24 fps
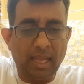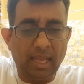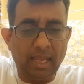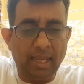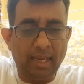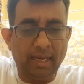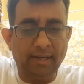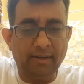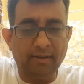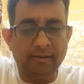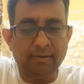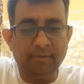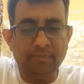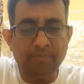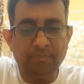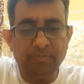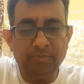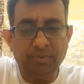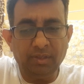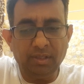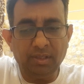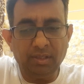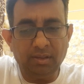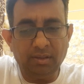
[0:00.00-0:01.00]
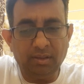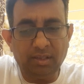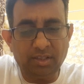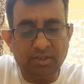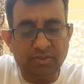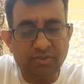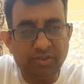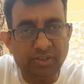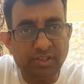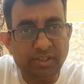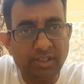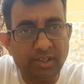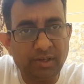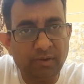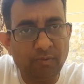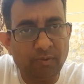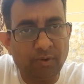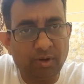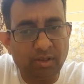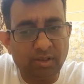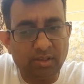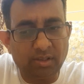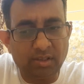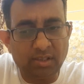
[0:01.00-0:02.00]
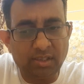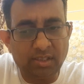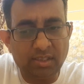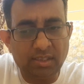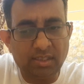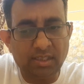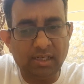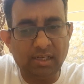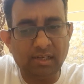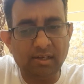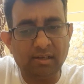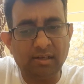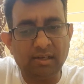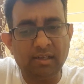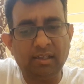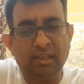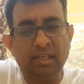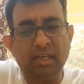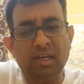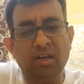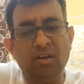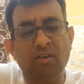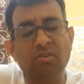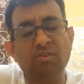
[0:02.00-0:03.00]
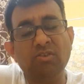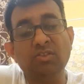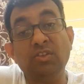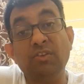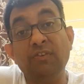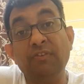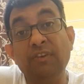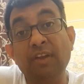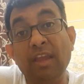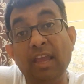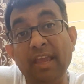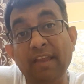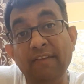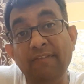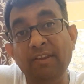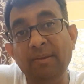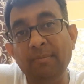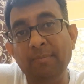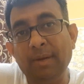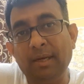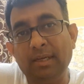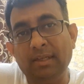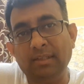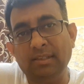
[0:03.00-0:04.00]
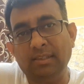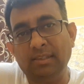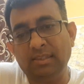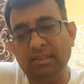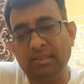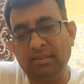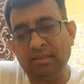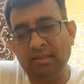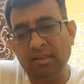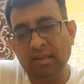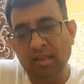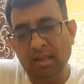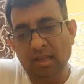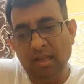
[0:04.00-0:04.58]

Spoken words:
and the treated water still contain lots of heavy metals